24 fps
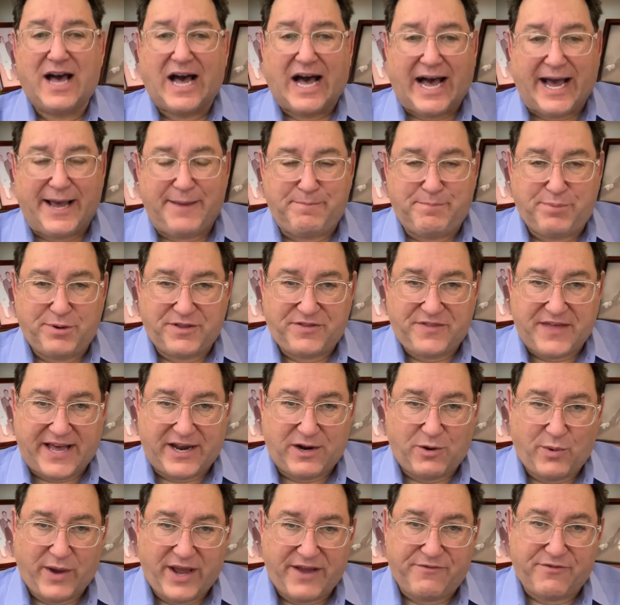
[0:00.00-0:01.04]
I put that
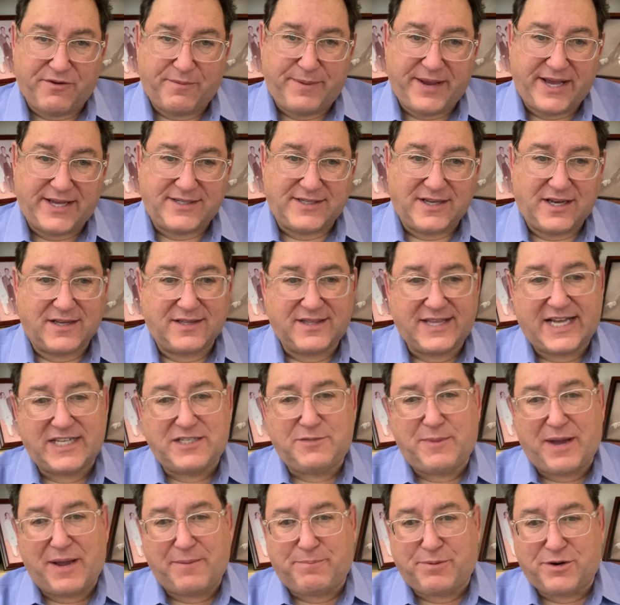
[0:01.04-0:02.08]
away for Pesach.
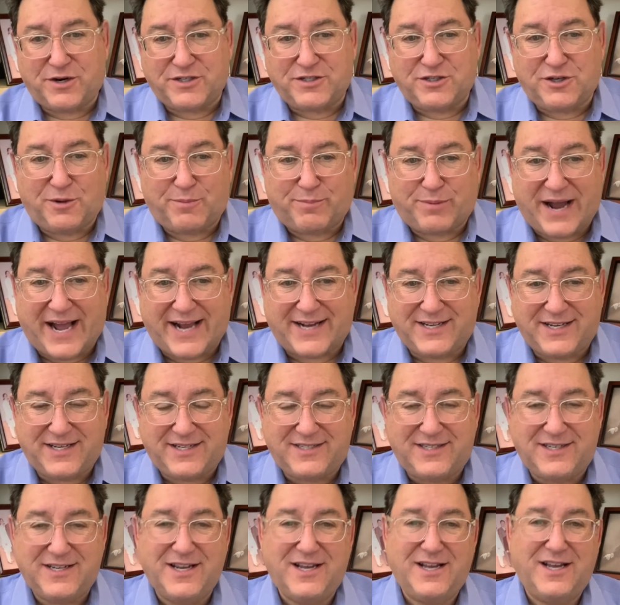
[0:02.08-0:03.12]
That's my personal
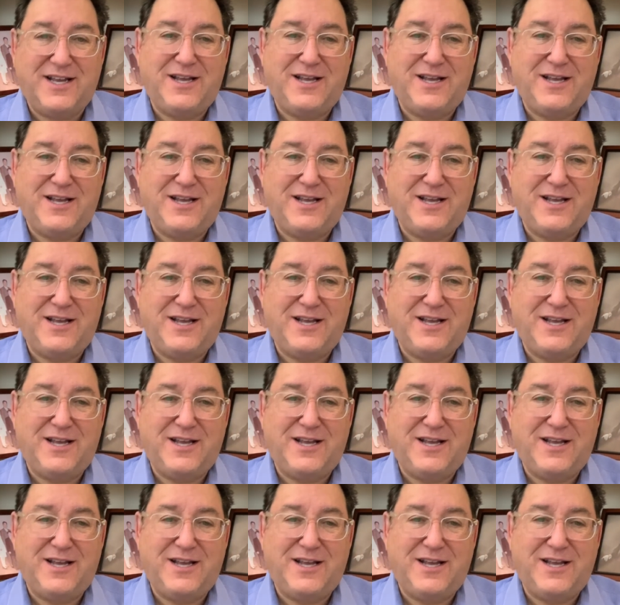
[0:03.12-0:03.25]
practice.